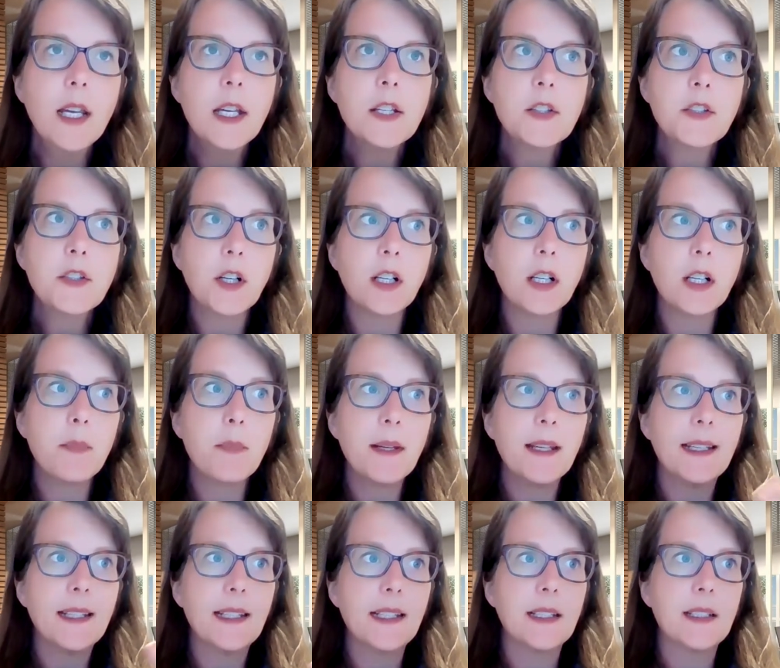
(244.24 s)
Startup
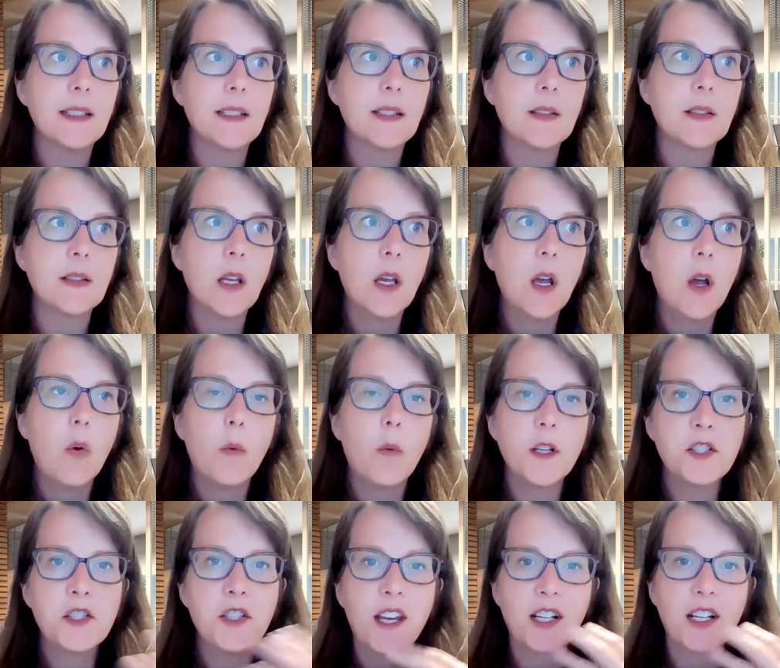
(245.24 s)
is
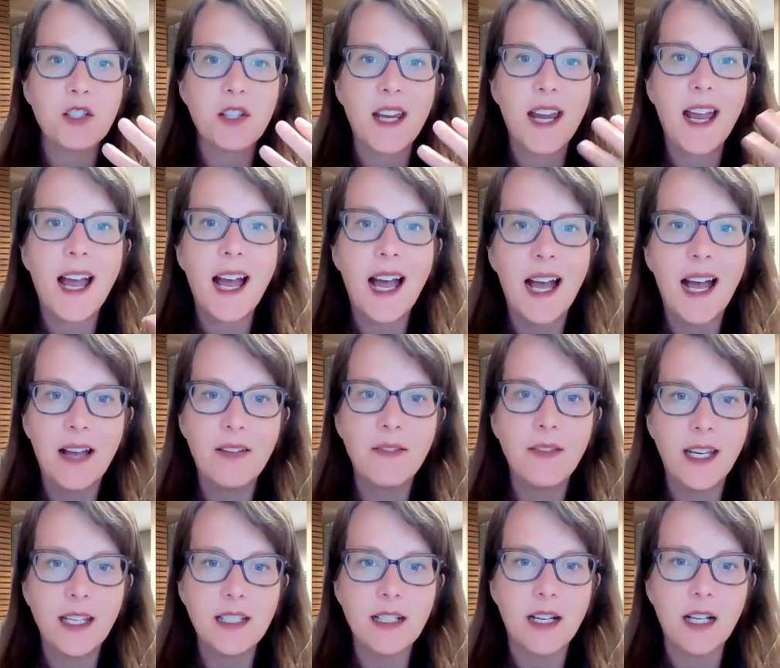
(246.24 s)
once you actually have
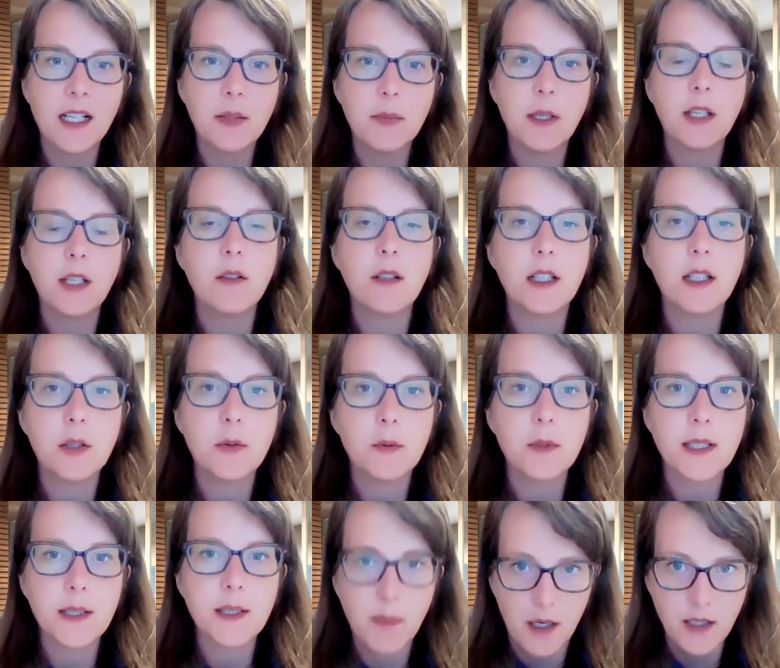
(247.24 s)
a document you need to
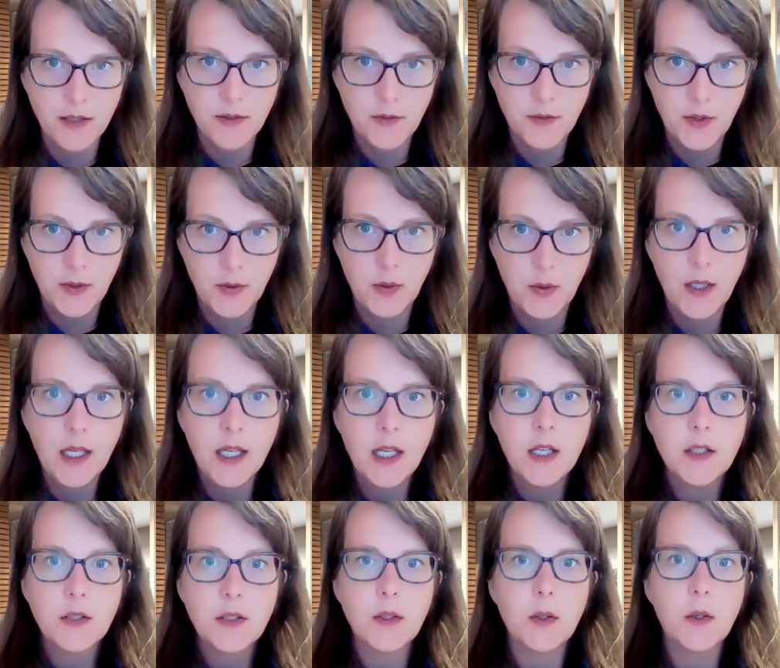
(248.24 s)
respond to.
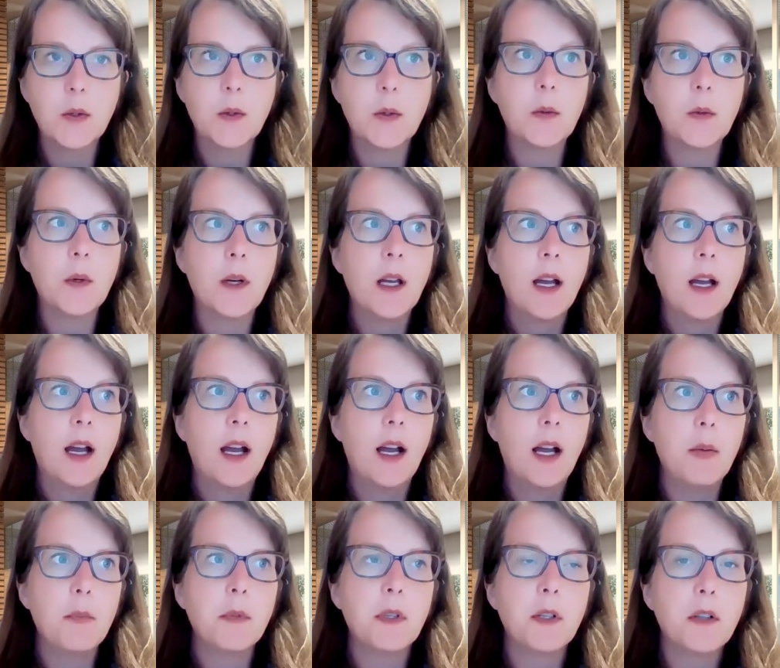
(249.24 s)
So
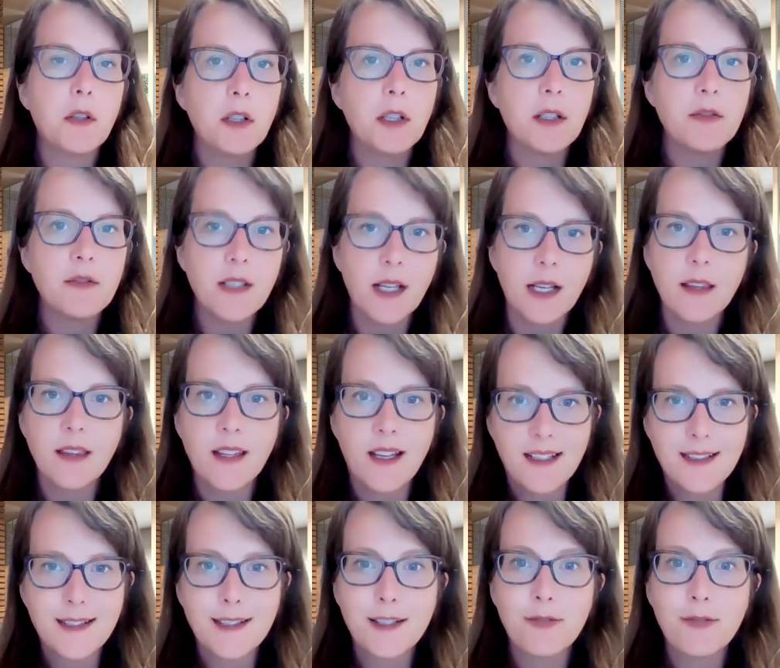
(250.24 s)
you could have done
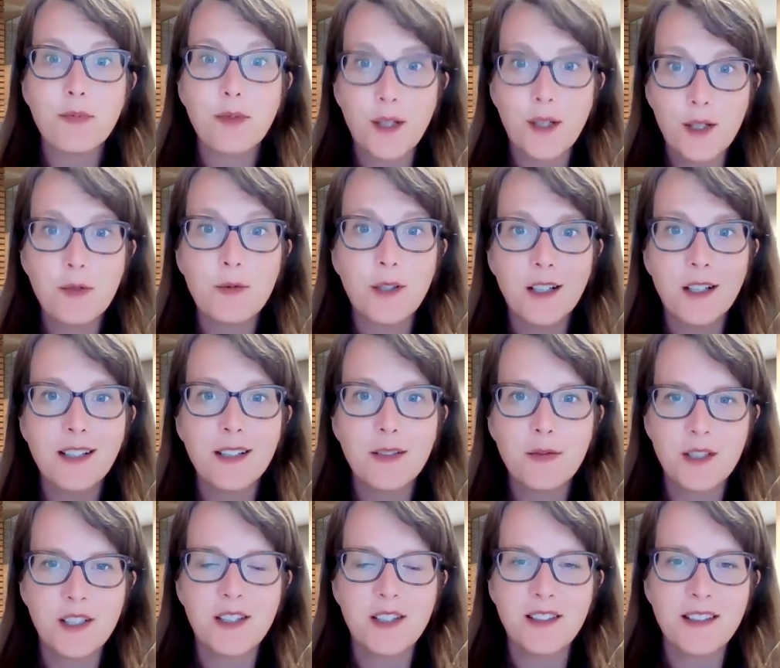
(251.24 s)
lots of pre-work,
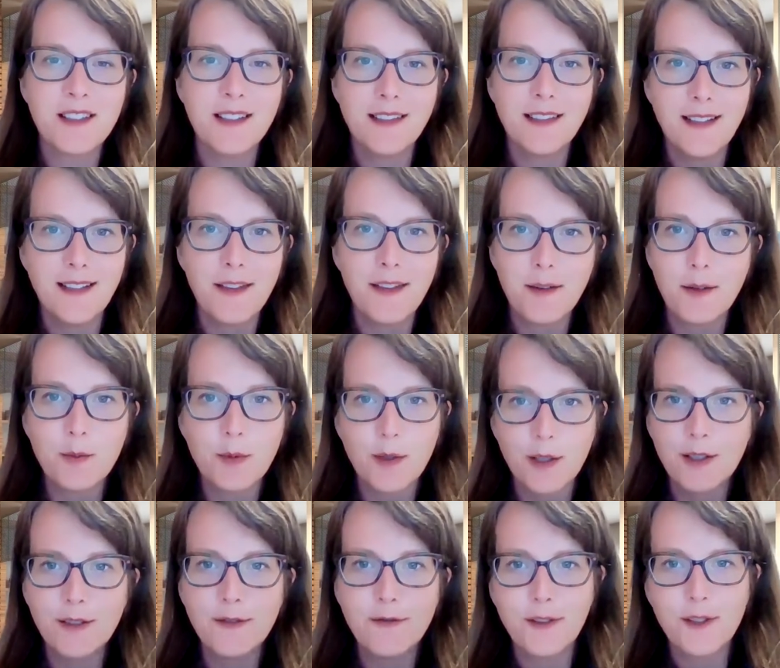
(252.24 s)
which is another
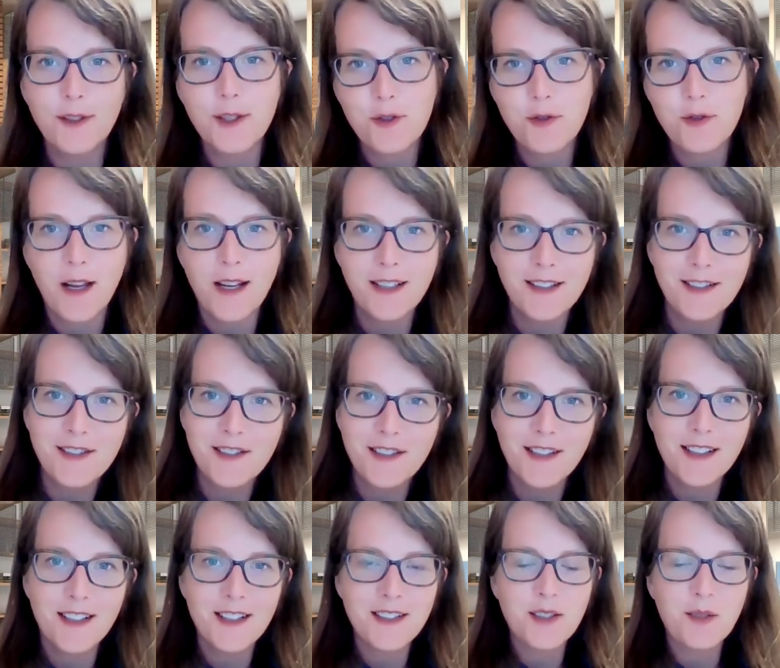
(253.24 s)
word for strategy,
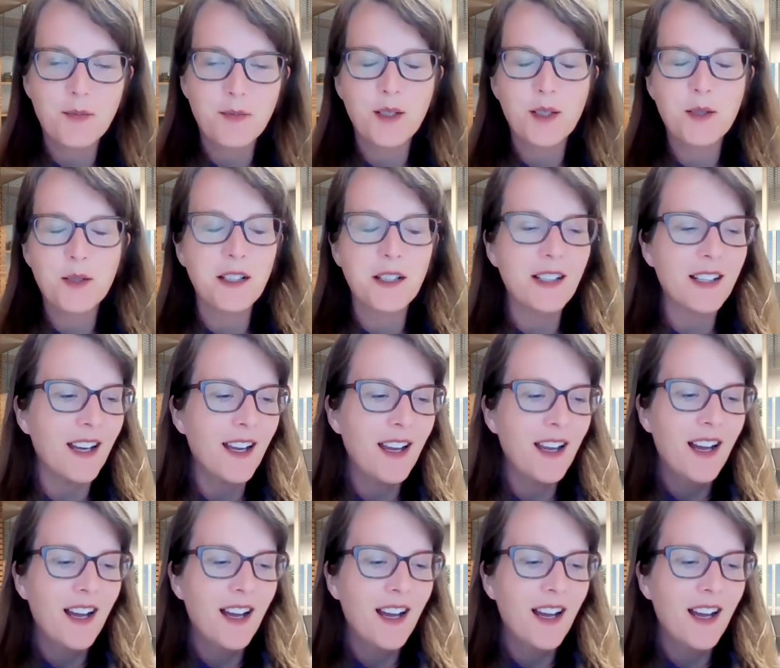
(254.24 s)
lots of pre-work.